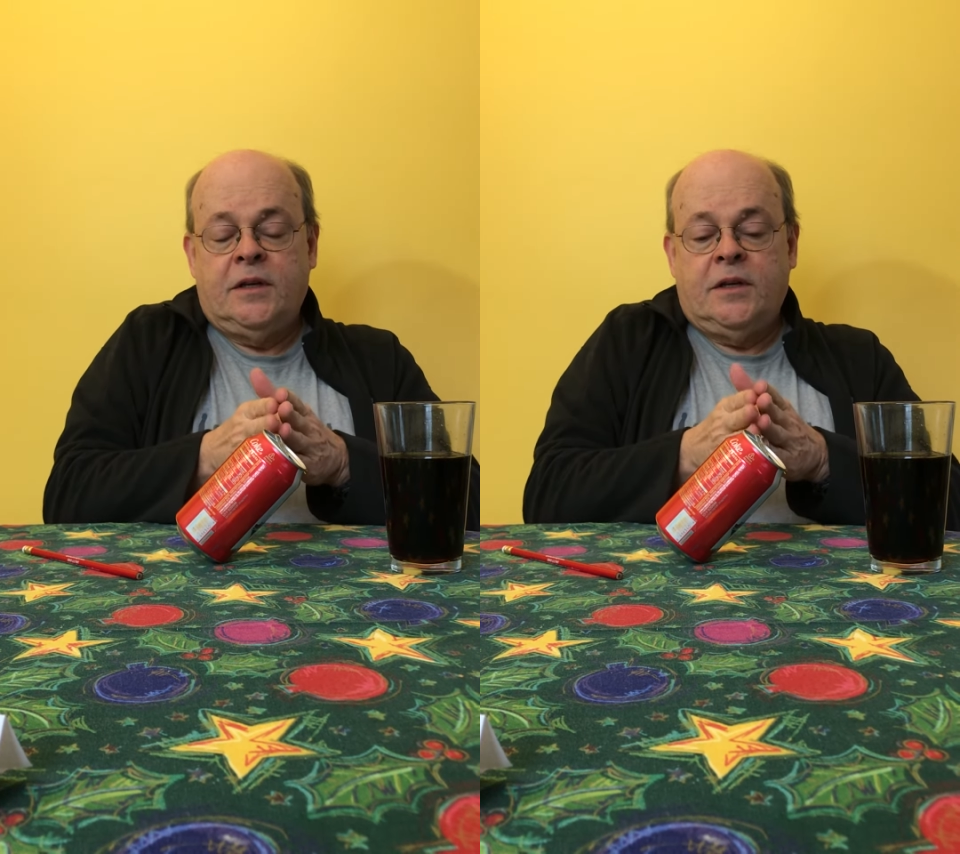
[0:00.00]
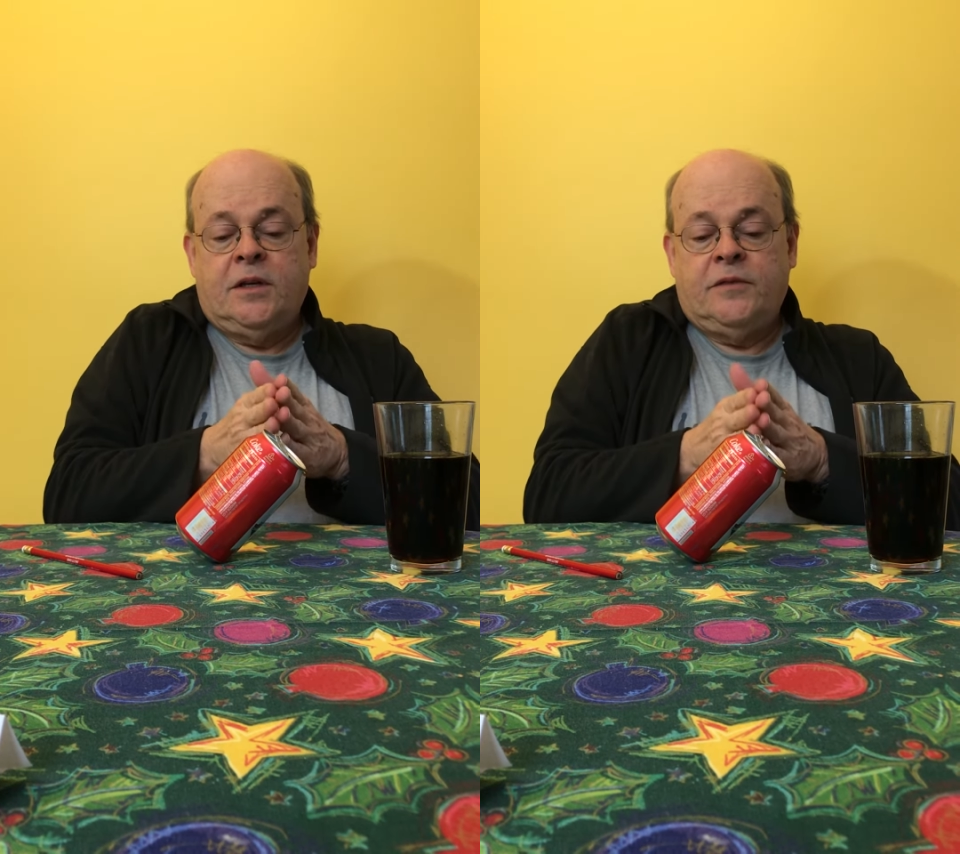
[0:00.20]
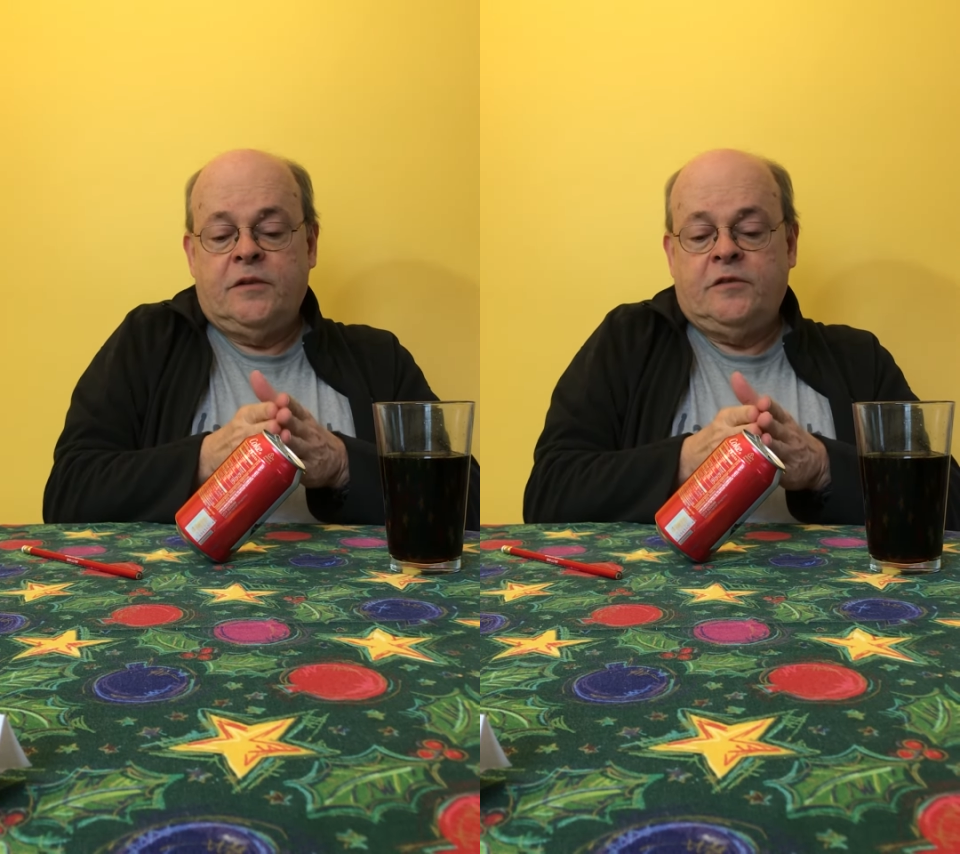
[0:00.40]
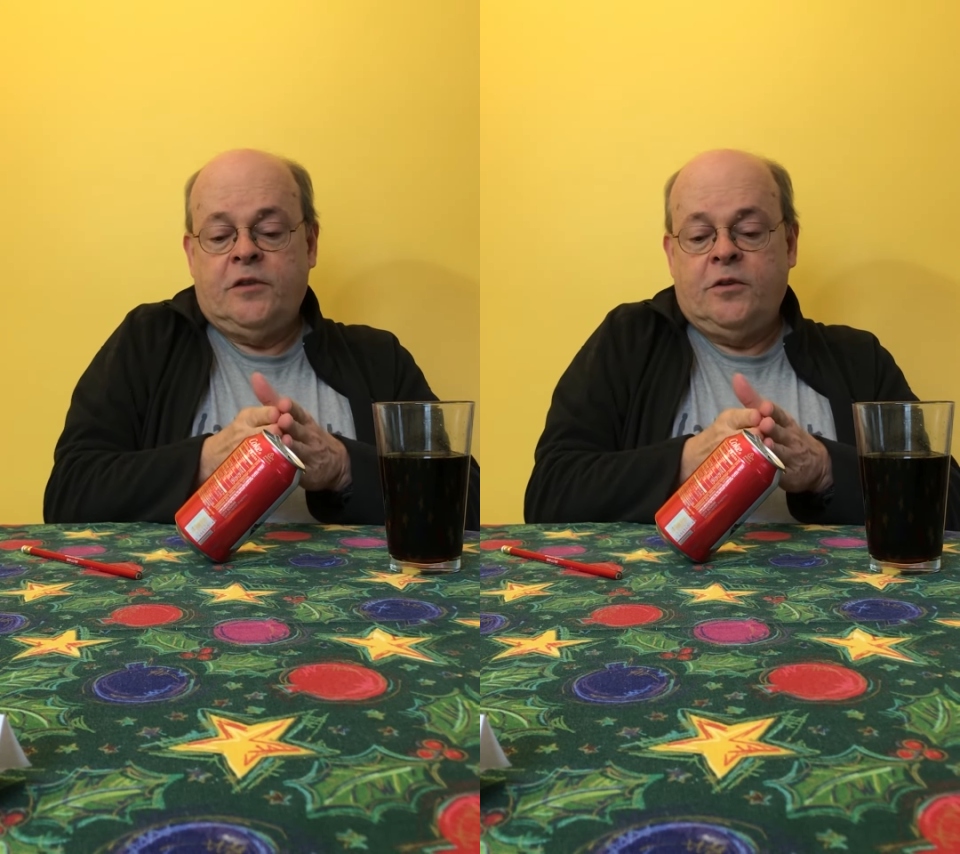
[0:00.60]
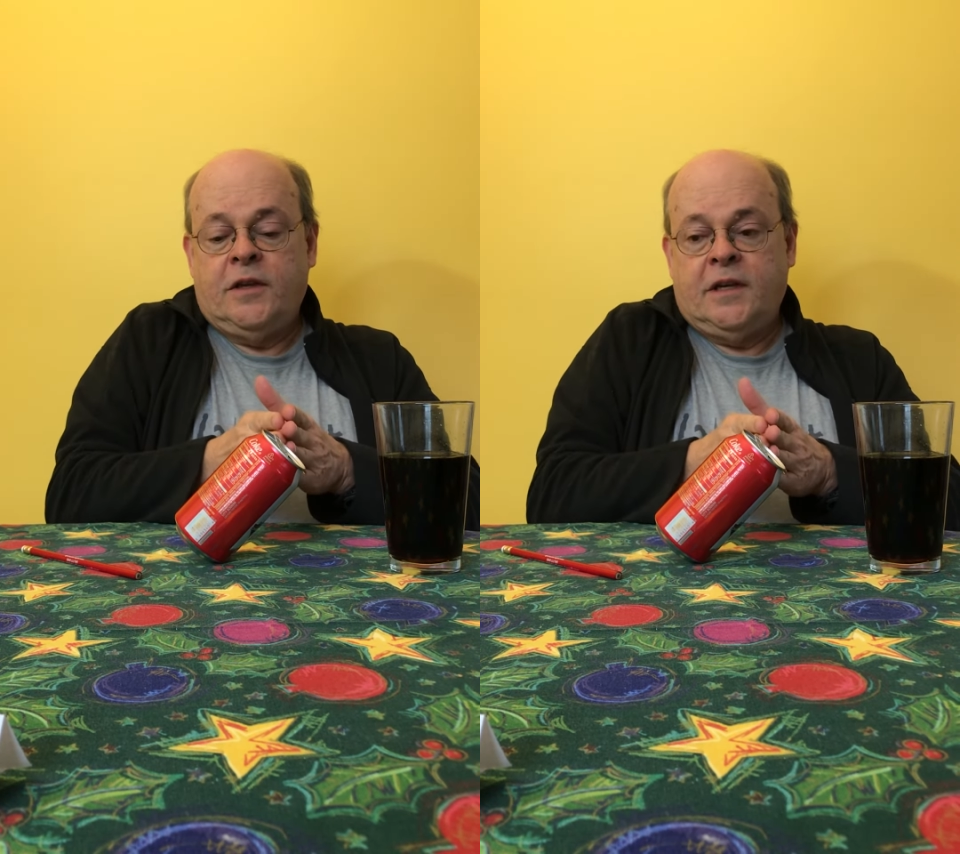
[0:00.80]
of the
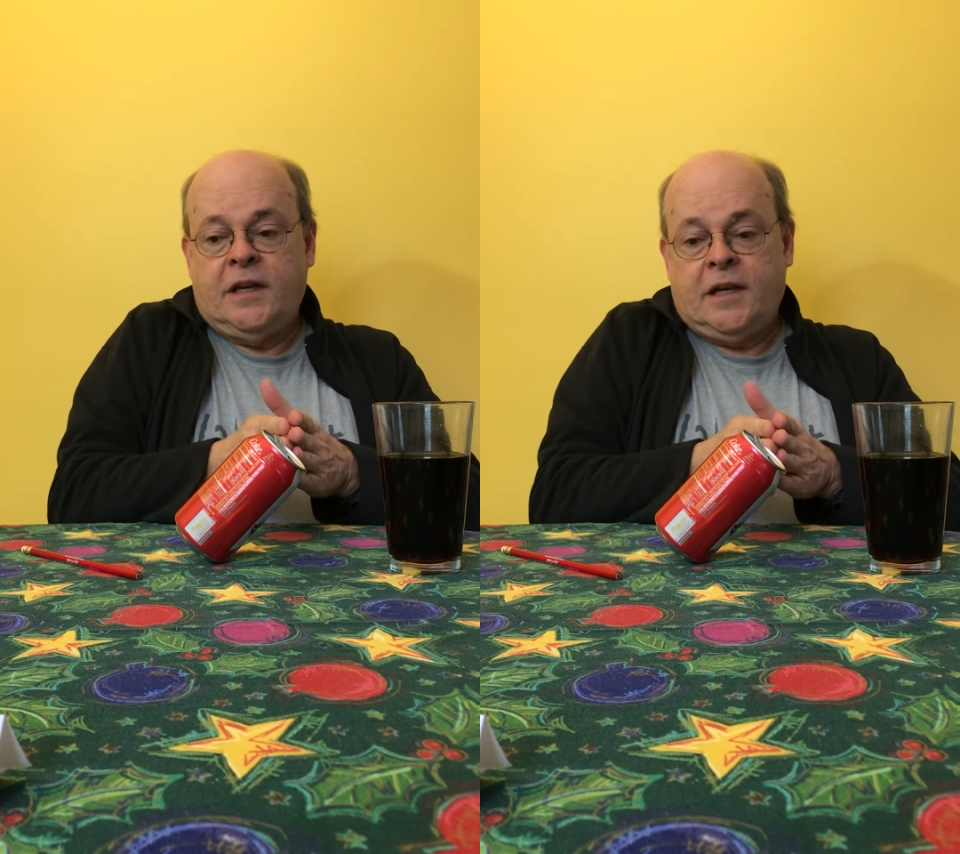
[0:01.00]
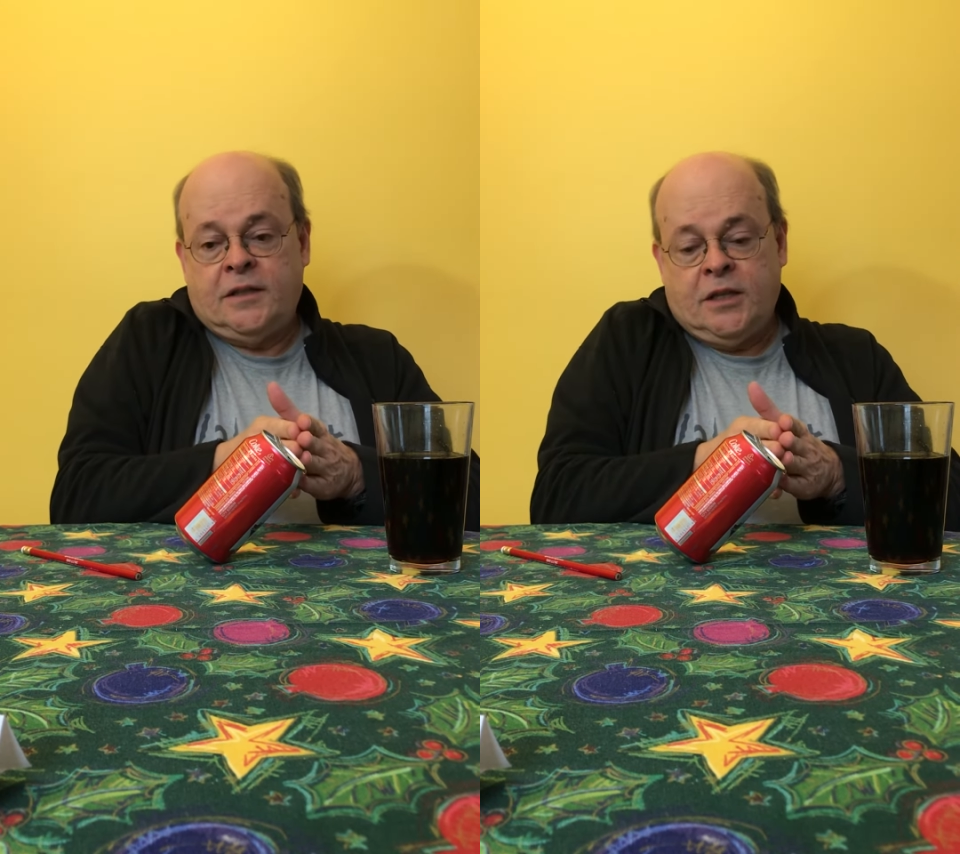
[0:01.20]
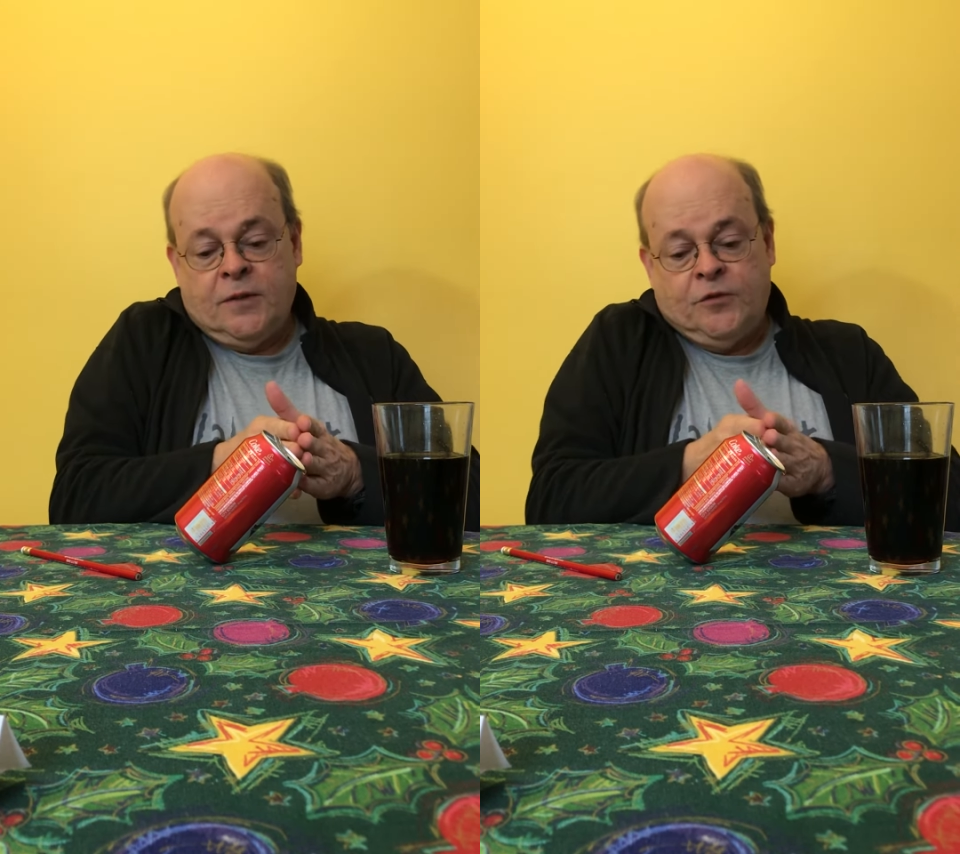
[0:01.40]
soda can